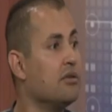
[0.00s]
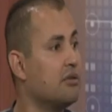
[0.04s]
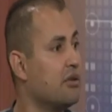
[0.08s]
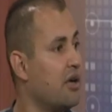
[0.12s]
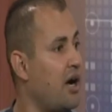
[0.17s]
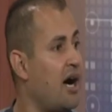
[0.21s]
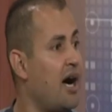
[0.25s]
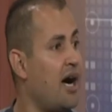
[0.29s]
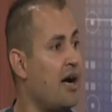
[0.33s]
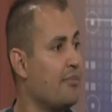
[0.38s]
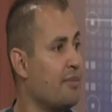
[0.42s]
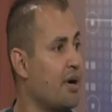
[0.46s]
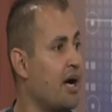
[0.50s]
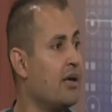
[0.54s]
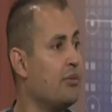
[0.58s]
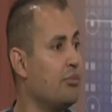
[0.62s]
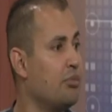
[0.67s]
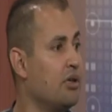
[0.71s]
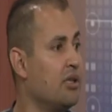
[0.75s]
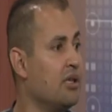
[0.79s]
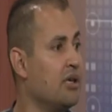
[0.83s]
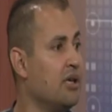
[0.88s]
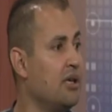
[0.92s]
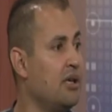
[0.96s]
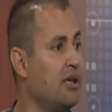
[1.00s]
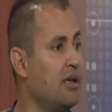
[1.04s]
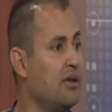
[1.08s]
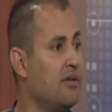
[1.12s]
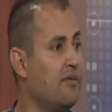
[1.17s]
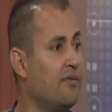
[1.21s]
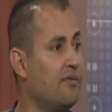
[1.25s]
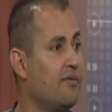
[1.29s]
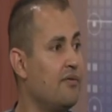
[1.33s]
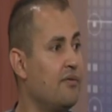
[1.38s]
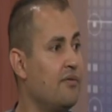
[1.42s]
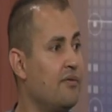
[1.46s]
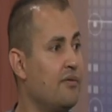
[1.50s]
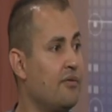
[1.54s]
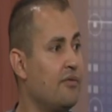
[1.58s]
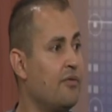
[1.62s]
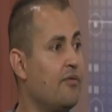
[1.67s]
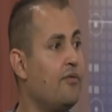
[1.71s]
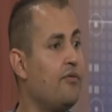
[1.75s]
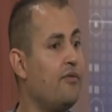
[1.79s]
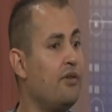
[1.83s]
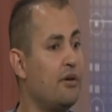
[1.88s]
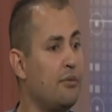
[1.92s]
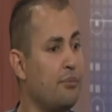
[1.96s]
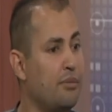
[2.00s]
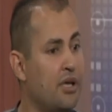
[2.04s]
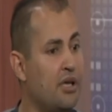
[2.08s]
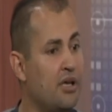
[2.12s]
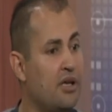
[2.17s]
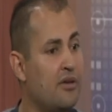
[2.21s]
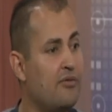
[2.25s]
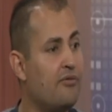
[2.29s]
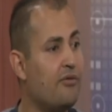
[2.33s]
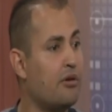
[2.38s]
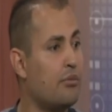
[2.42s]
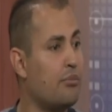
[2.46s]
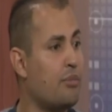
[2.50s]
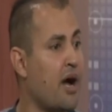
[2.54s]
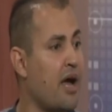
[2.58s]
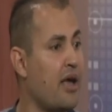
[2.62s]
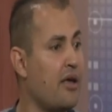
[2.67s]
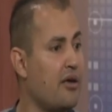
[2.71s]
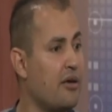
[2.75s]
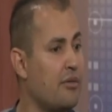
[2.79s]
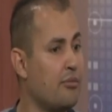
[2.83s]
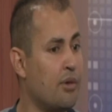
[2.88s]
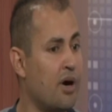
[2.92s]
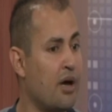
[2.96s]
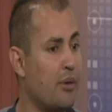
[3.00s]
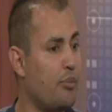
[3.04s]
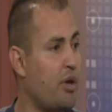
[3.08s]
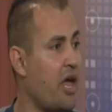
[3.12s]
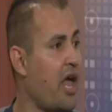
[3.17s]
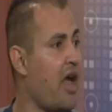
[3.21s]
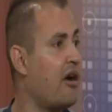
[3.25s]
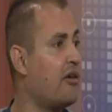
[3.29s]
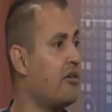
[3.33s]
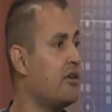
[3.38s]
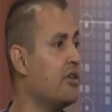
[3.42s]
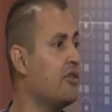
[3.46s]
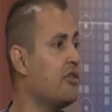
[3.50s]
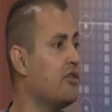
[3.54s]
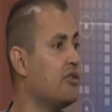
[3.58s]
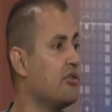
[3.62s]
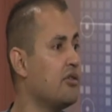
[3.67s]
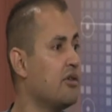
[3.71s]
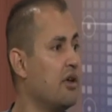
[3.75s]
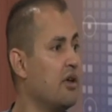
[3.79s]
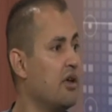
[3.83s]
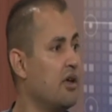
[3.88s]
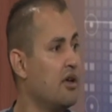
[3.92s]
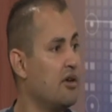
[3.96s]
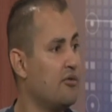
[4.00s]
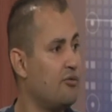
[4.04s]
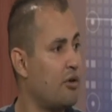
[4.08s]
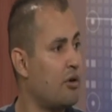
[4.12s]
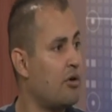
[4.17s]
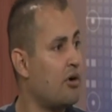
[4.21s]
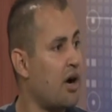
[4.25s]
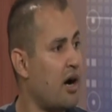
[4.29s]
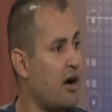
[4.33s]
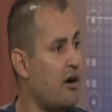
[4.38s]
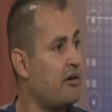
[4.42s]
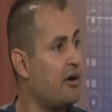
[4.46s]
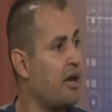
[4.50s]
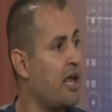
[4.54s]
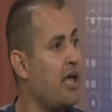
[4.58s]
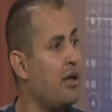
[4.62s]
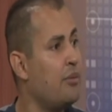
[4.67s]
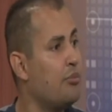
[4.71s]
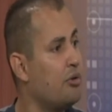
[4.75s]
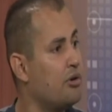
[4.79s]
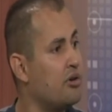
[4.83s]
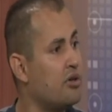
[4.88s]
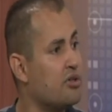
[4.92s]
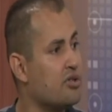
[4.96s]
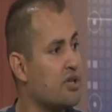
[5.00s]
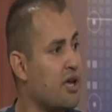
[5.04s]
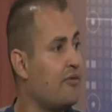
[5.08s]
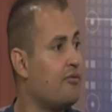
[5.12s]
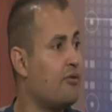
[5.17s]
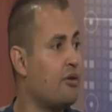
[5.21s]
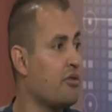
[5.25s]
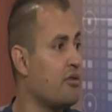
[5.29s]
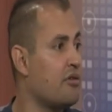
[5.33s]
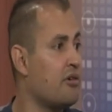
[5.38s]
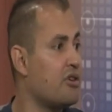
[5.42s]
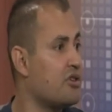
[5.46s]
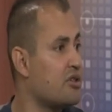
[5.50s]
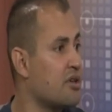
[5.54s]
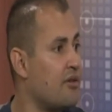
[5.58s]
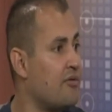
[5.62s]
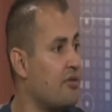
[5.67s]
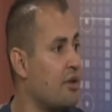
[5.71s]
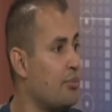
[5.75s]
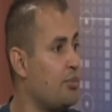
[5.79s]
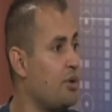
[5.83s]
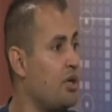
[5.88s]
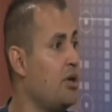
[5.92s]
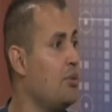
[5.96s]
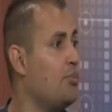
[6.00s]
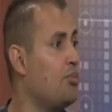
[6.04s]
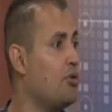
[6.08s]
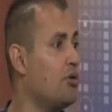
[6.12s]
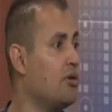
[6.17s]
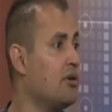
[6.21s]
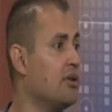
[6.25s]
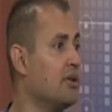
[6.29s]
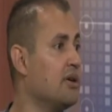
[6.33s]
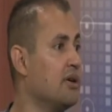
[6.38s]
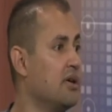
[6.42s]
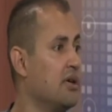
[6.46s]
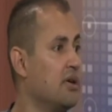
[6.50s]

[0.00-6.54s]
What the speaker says: time, I believe, for me, for my parents, for our neighbors, and for the rest of the people.